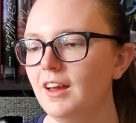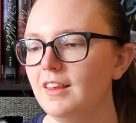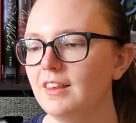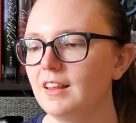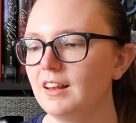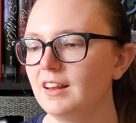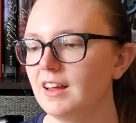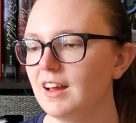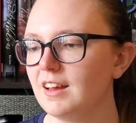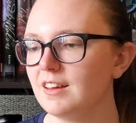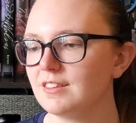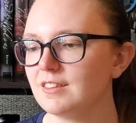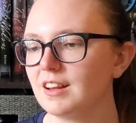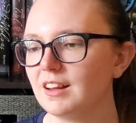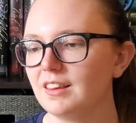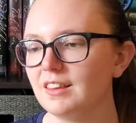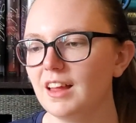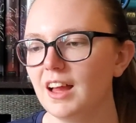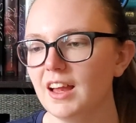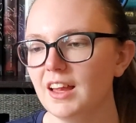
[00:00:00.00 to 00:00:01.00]
The Last
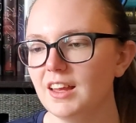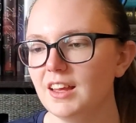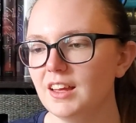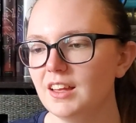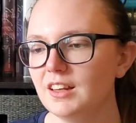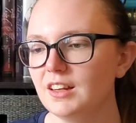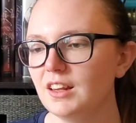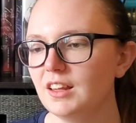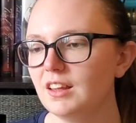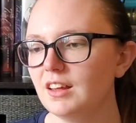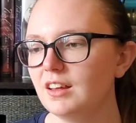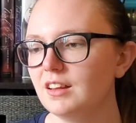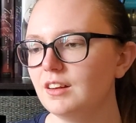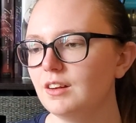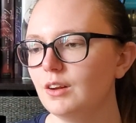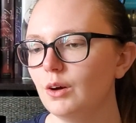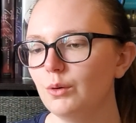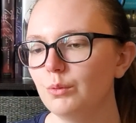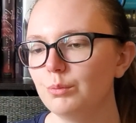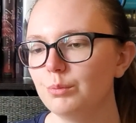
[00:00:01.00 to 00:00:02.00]
Lion,
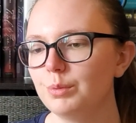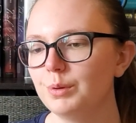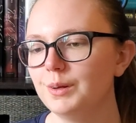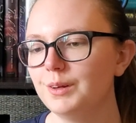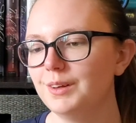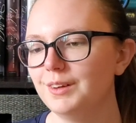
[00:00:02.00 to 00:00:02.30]
nope.